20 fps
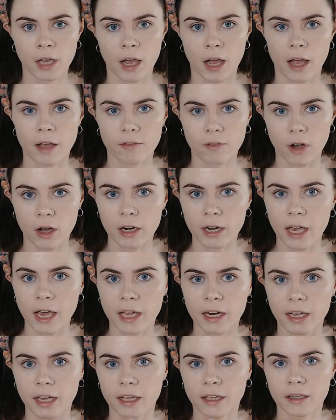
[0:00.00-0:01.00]
I've gone ahead
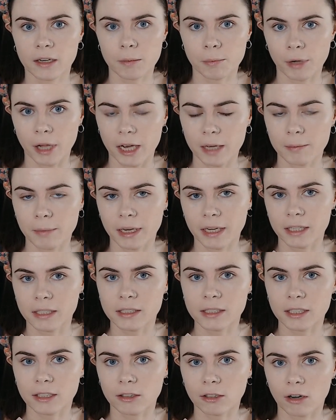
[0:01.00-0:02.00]
and applied my
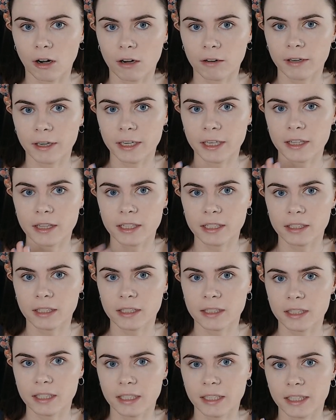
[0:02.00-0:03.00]
concealer already. This is
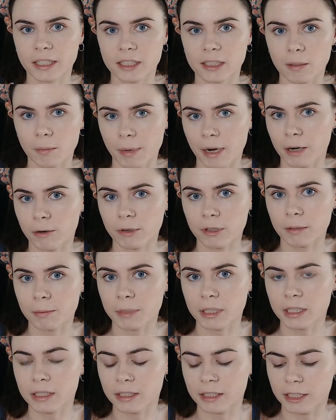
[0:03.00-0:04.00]
the NYX Bare With
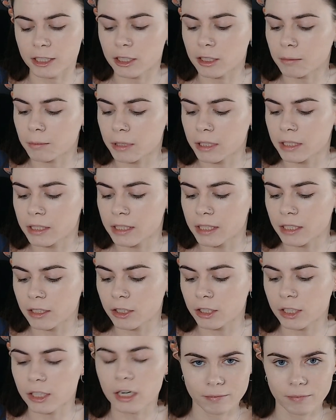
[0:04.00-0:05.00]
Me Serum
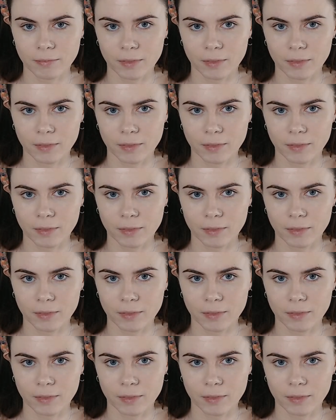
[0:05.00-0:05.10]
Concealer.